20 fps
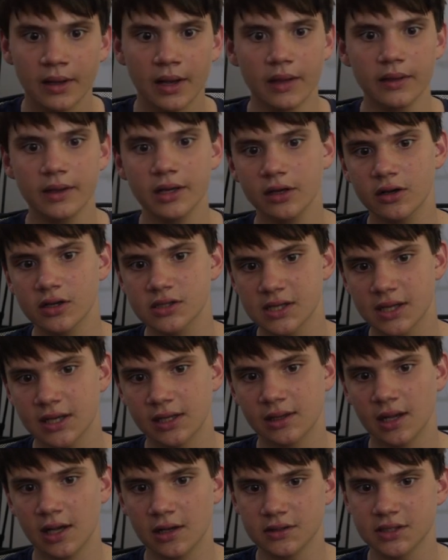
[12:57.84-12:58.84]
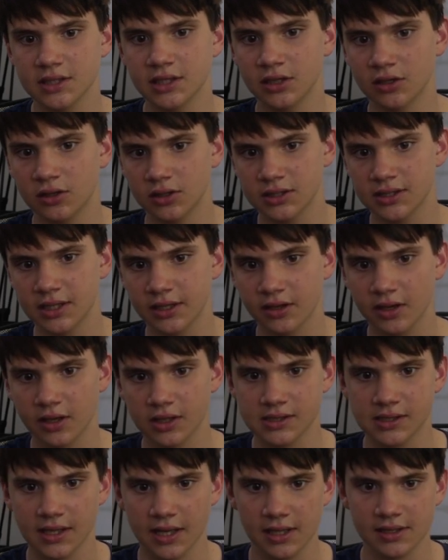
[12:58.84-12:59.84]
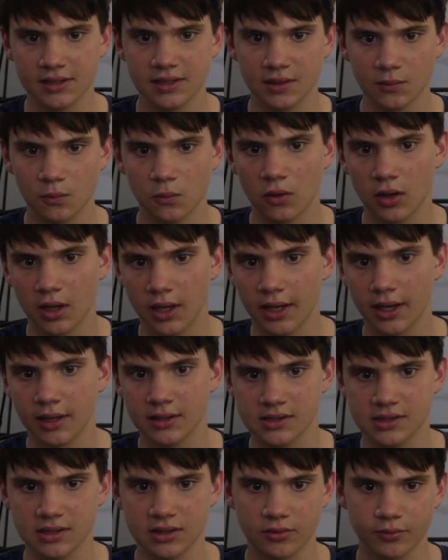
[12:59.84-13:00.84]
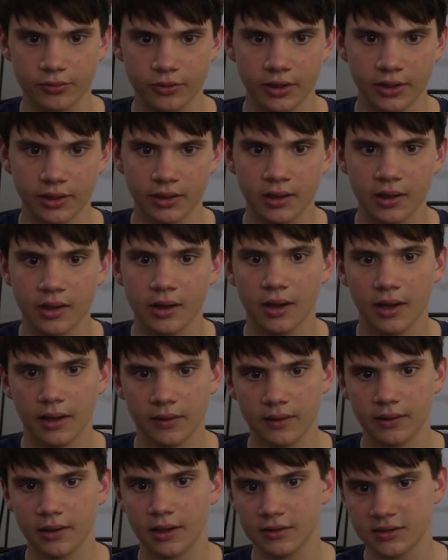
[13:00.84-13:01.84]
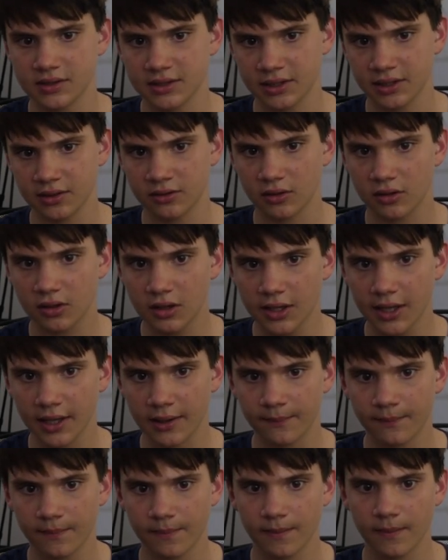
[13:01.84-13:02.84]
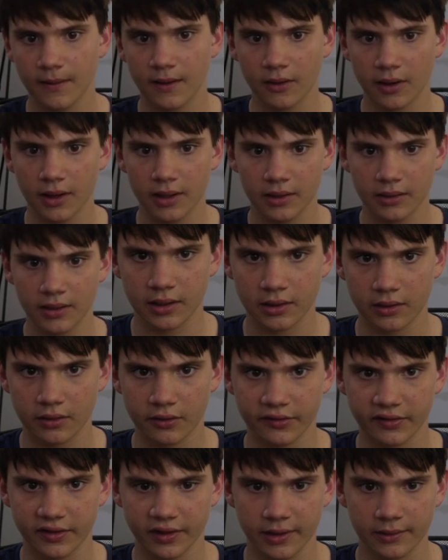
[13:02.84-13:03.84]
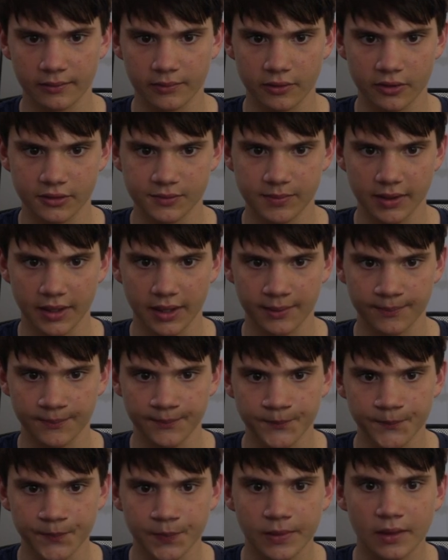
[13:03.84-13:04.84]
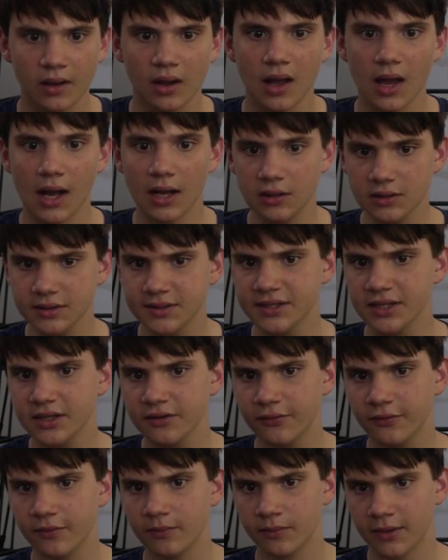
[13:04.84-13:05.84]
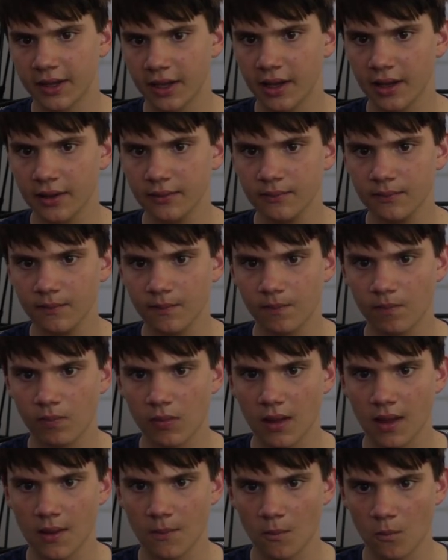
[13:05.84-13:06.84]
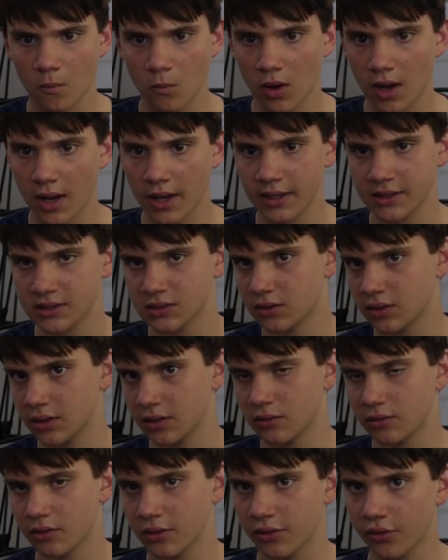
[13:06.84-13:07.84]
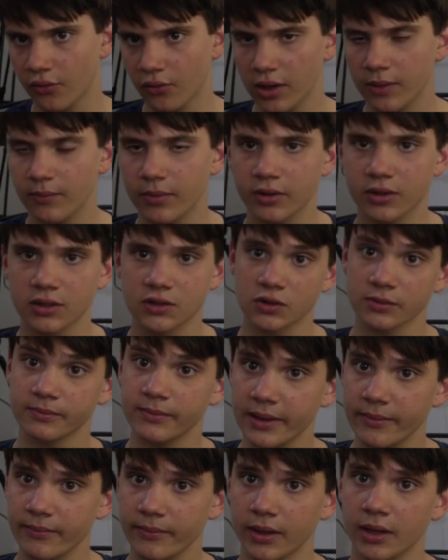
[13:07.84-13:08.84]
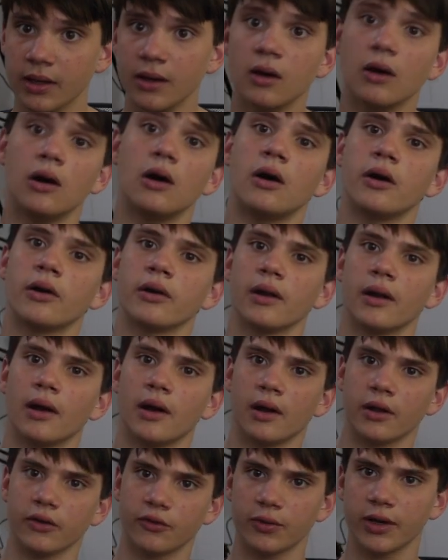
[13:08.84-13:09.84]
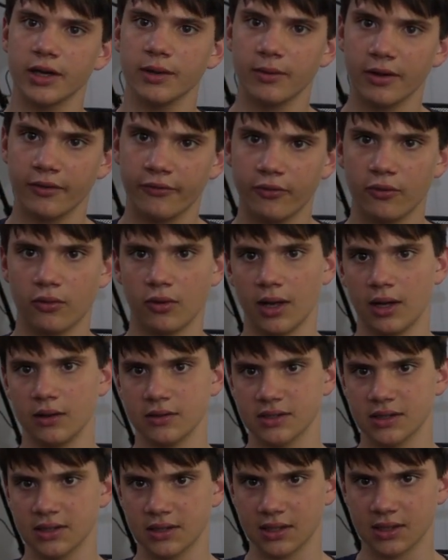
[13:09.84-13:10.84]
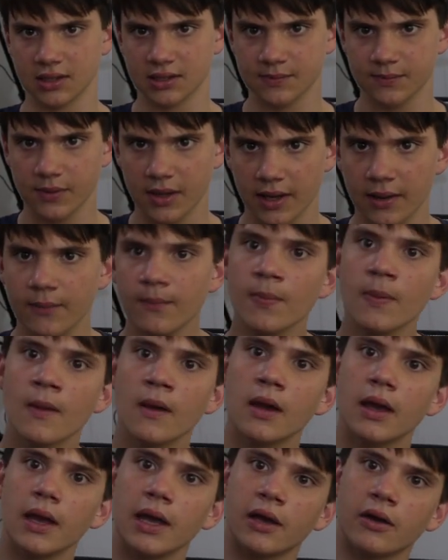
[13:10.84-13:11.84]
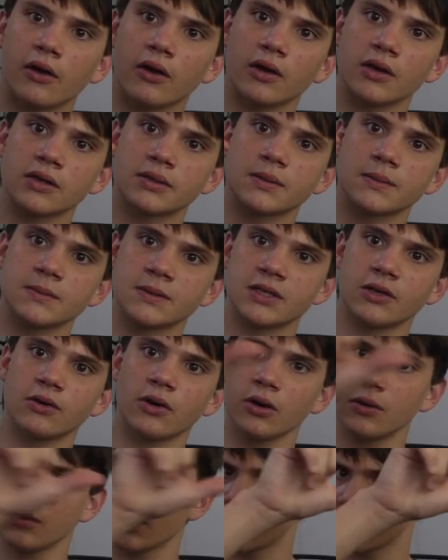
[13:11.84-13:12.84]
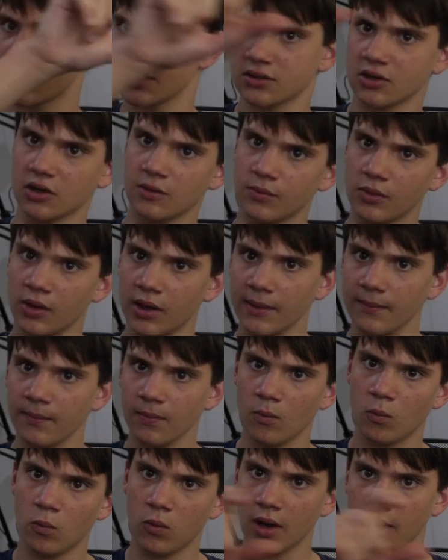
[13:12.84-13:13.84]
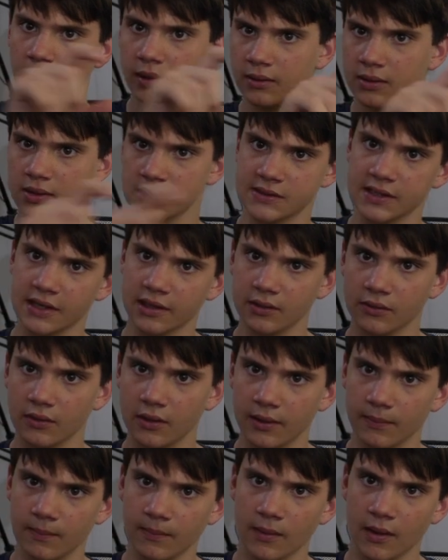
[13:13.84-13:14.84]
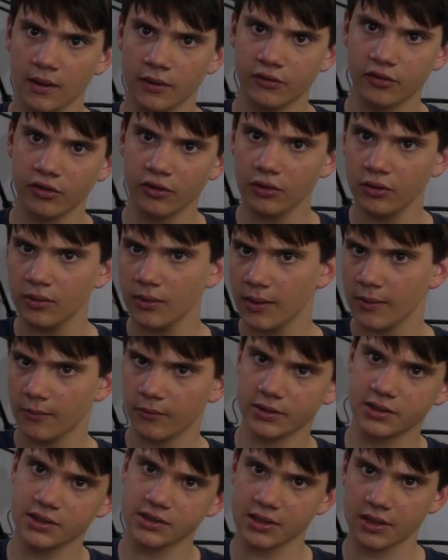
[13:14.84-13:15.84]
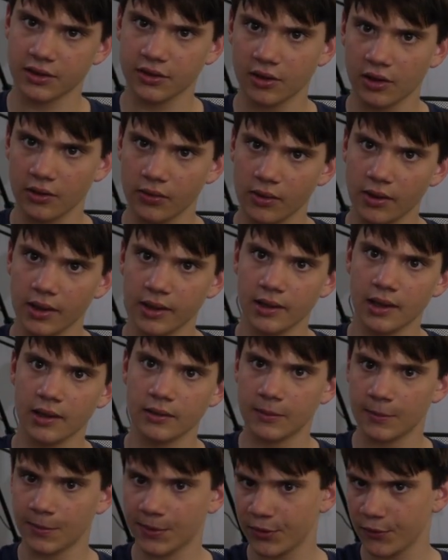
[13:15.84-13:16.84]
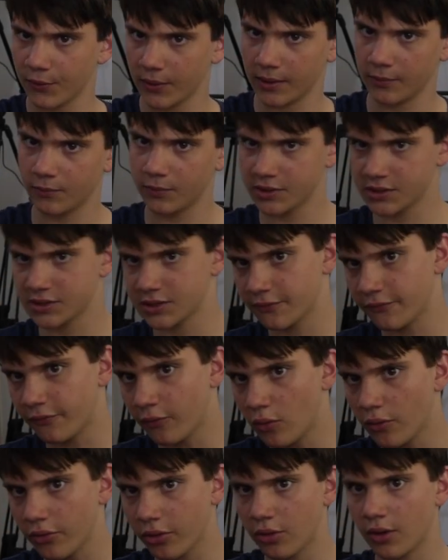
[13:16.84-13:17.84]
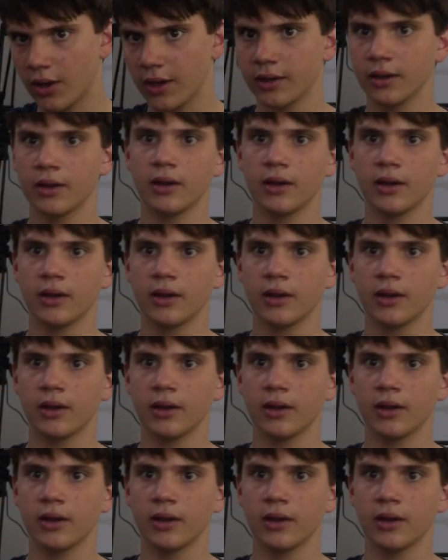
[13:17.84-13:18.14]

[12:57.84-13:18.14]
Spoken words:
And then it goes ahead and lcd.setCursor 18y, lcd.print, and then lcd.clear. Alright, it goes ahead and goes back. Else if down, and y is not equal to 3, because remember, on a 20 by 4 LCD display, it goes 0, which is the top line, 1, second line, 2, which is the third line, and then 3, which is the fourth line.